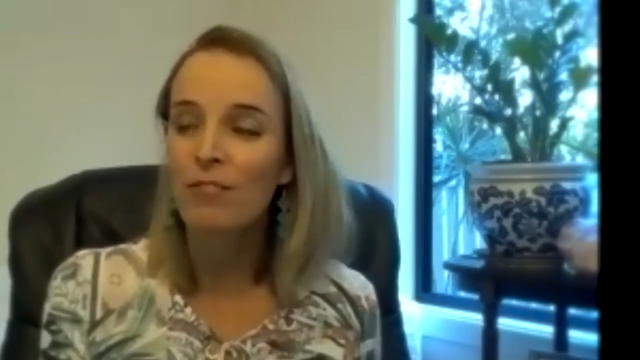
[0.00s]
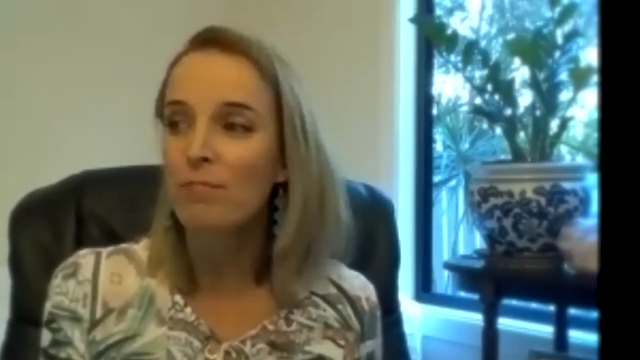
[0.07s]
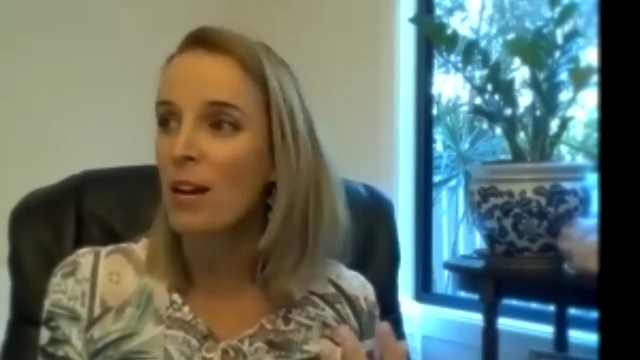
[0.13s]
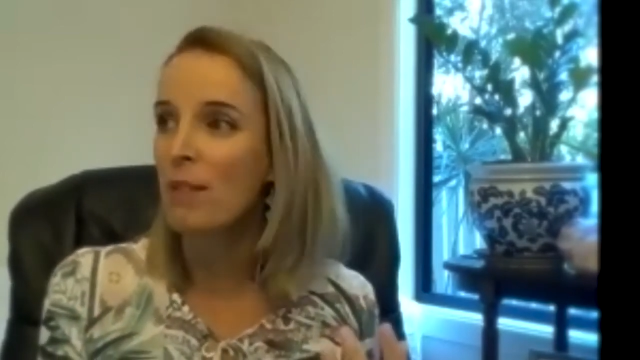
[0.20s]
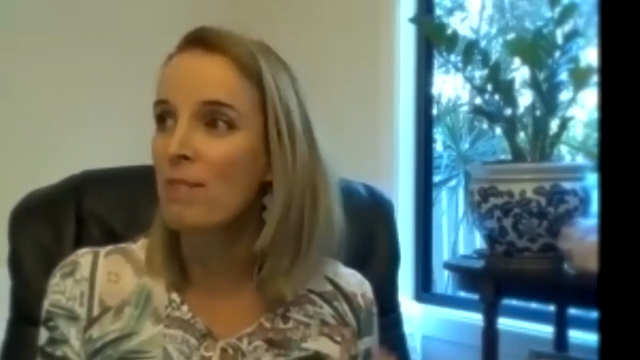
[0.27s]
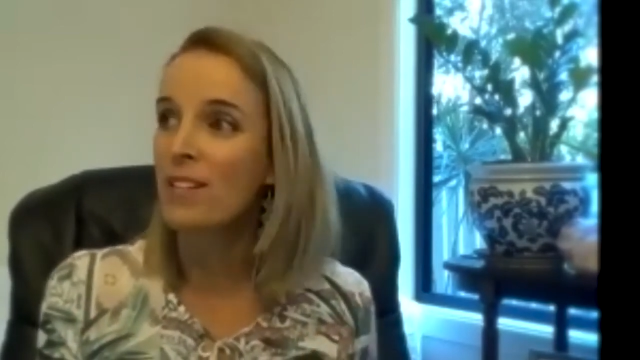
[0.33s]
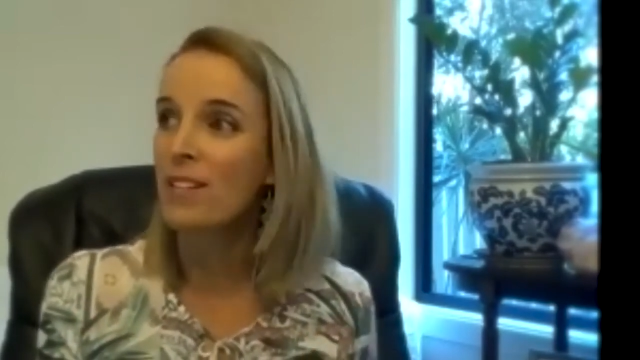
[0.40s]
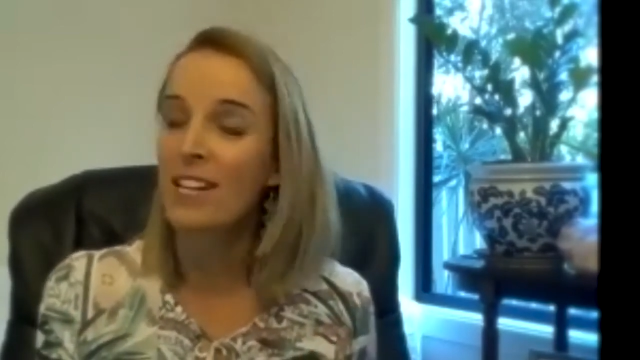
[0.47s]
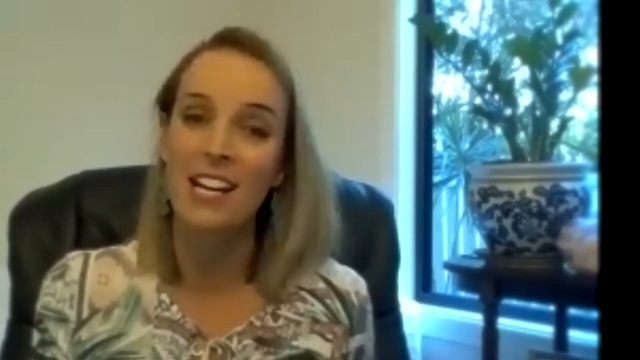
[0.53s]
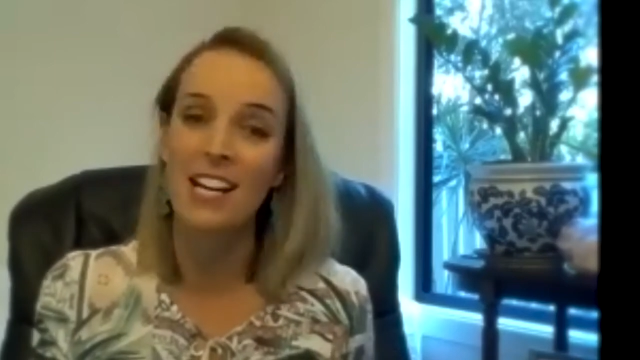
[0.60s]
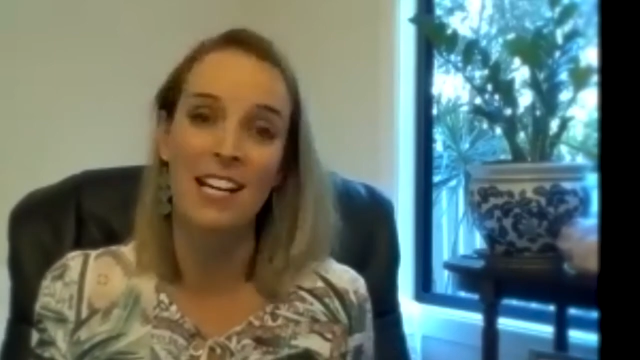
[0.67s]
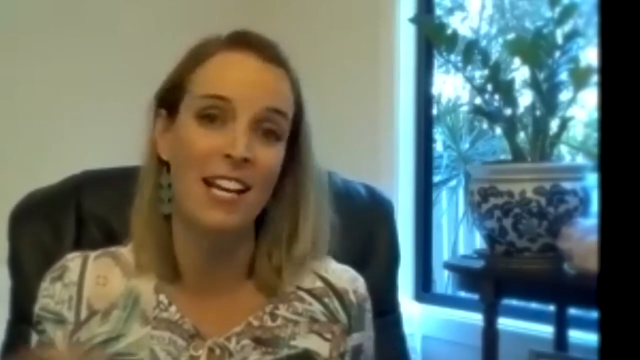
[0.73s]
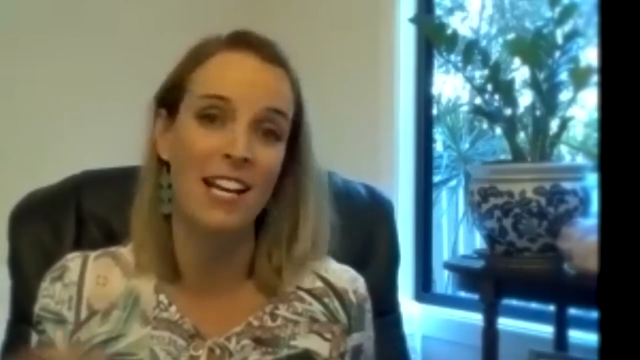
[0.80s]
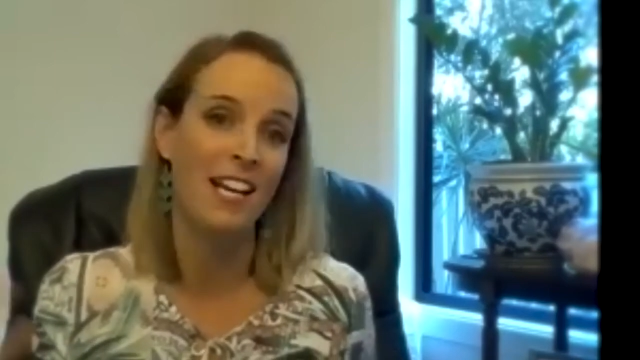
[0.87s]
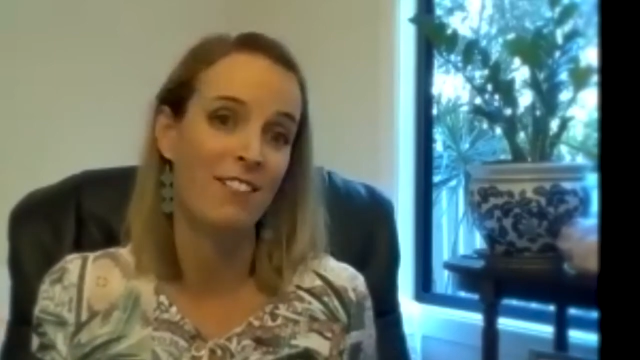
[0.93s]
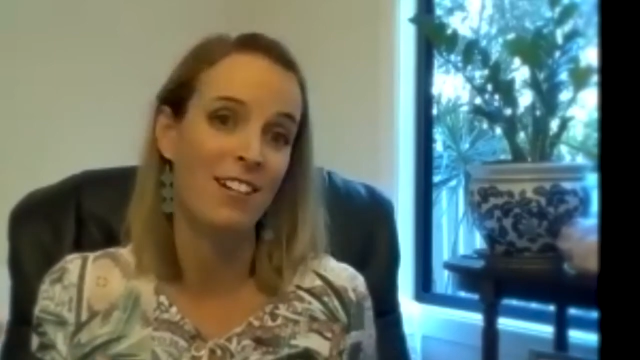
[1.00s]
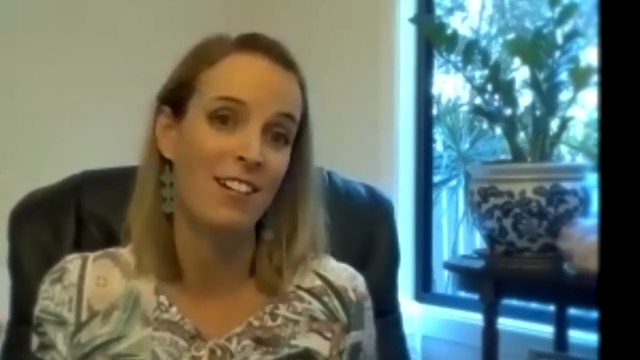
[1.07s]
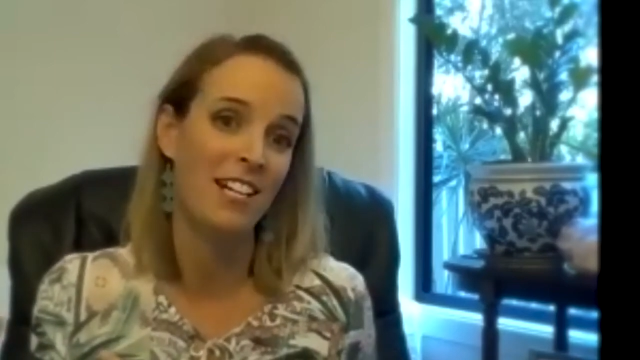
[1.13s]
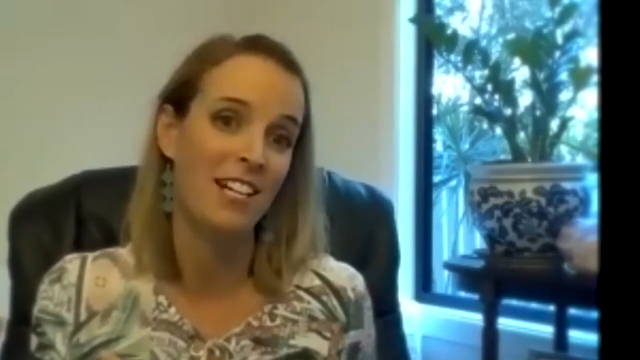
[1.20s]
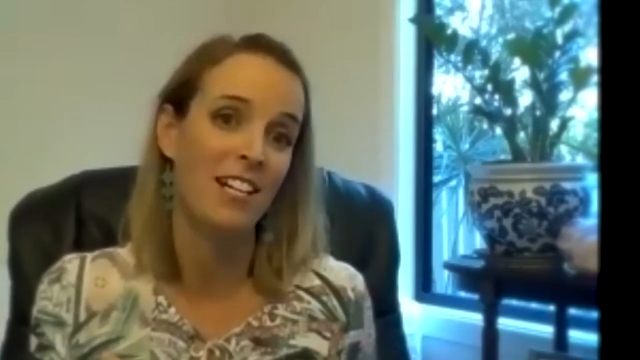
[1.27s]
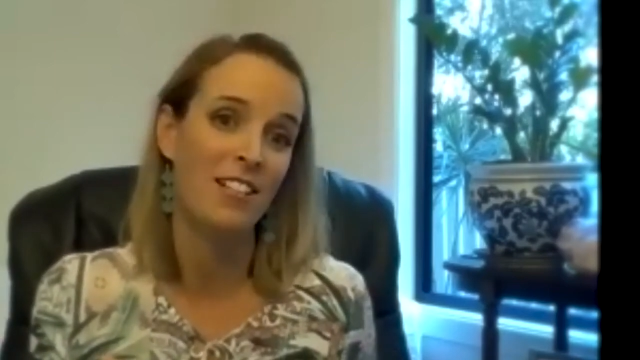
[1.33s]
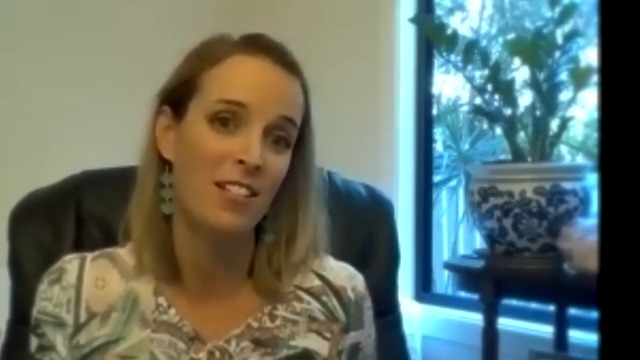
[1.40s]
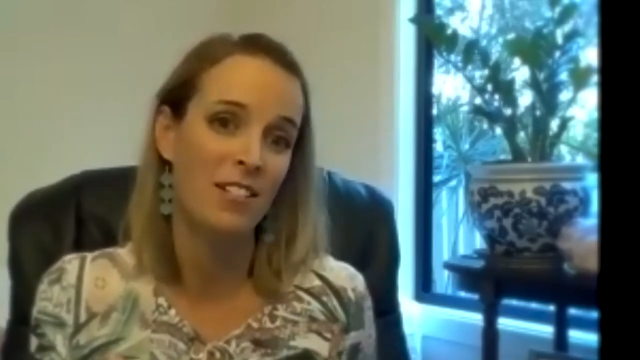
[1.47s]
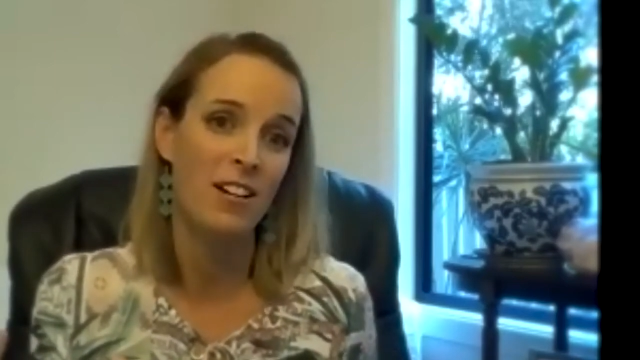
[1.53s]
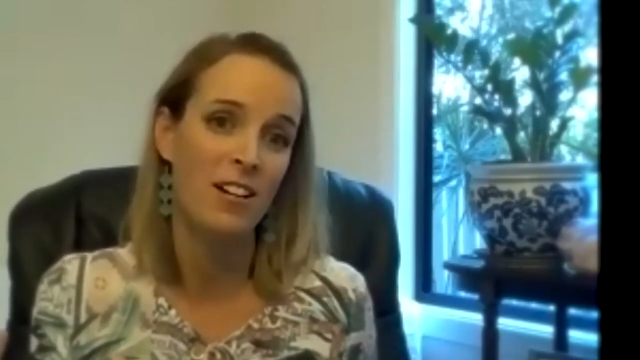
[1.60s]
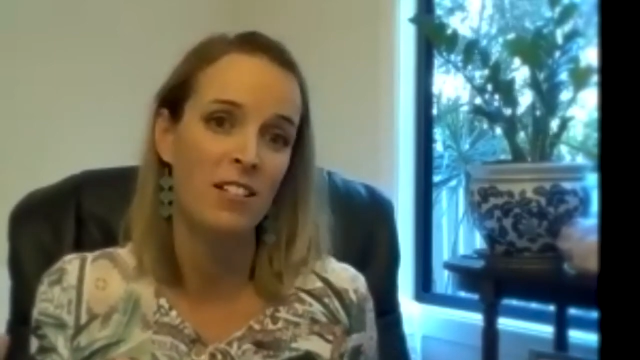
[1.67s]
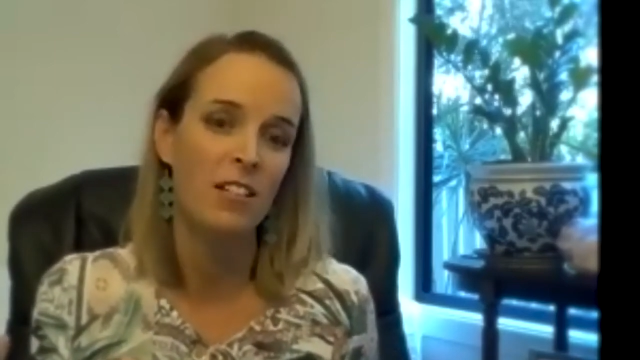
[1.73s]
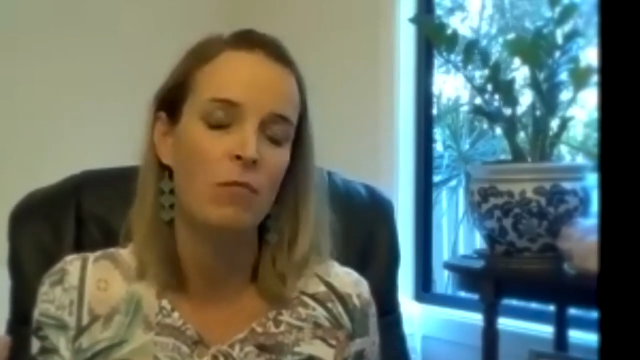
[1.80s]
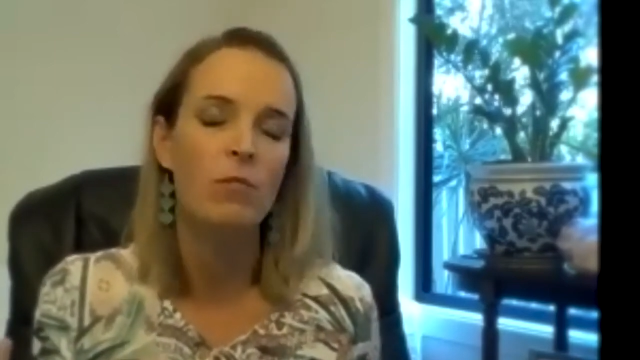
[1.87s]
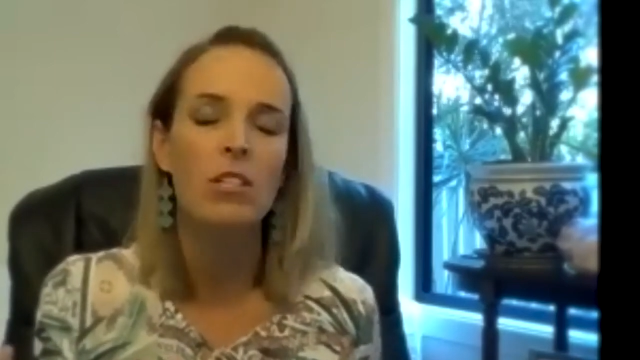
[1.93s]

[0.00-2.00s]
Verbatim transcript: by getting out and exercising,